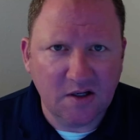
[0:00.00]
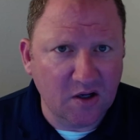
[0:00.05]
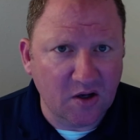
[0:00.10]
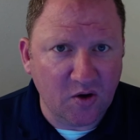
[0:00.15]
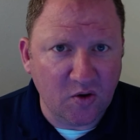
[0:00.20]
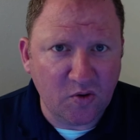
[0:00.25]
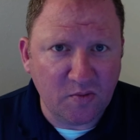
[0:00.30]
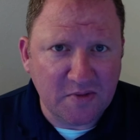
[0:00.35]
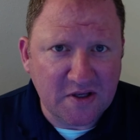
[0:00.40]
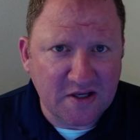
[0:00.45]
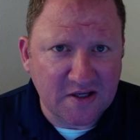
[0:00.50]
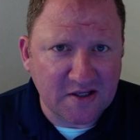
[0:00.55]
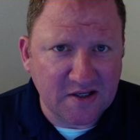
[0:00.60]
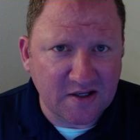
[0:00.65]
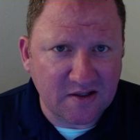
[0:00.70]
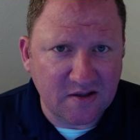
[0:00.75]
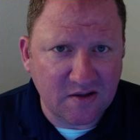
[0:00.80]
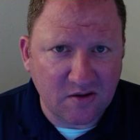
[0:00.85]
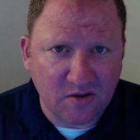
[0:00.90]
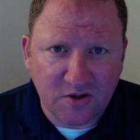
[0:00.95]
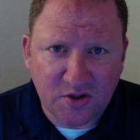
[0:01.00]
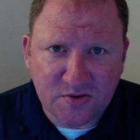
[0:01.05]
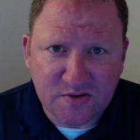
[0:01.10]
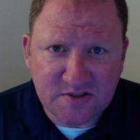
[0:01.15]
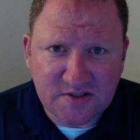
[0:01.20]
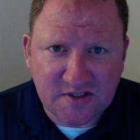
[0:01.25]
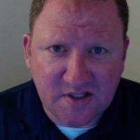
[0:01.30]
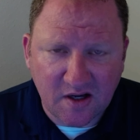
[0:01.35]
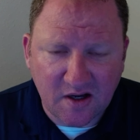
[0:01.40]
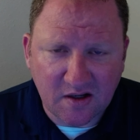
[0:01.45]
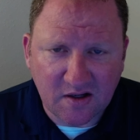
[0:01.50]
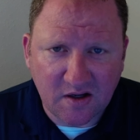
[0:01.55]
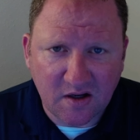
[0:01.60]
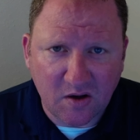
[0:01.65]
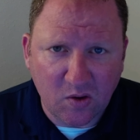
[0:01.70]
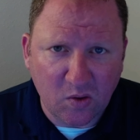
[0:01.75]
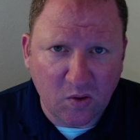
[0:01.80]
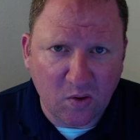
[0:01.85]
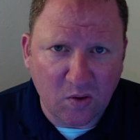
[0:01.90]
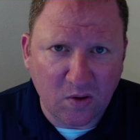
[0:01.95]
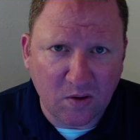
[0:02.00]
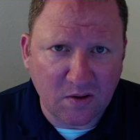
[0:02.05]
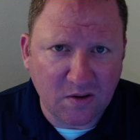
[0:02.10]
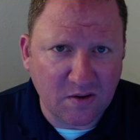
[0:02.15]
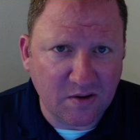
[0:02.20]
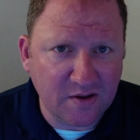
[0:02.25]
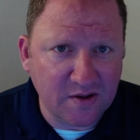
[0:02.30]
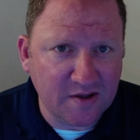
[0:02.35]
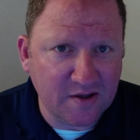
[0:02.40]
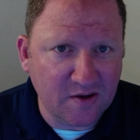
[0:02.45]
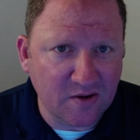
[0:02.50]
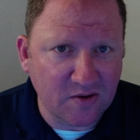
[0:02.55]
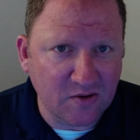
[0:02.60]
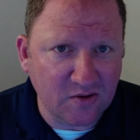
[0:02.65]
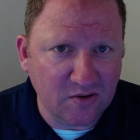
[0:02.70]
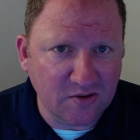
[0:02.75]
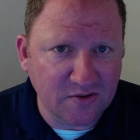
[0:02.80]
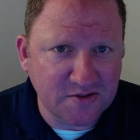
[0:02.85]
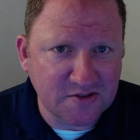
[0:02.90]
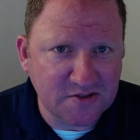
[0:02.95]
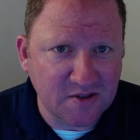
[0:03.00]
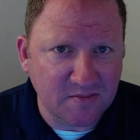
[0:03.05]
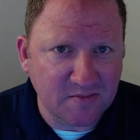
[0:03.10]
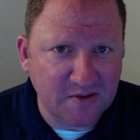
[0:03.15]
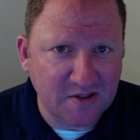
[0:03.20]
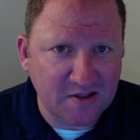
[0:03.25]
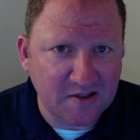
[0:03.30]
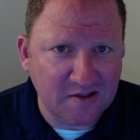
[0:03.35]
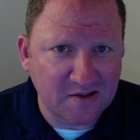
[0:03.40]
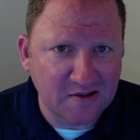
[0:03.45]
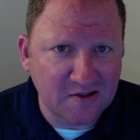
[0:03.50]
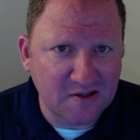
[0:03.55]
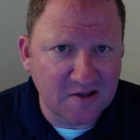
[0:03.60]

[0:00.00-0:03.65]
Hello, me again. Are you stuck or are you here to learn something?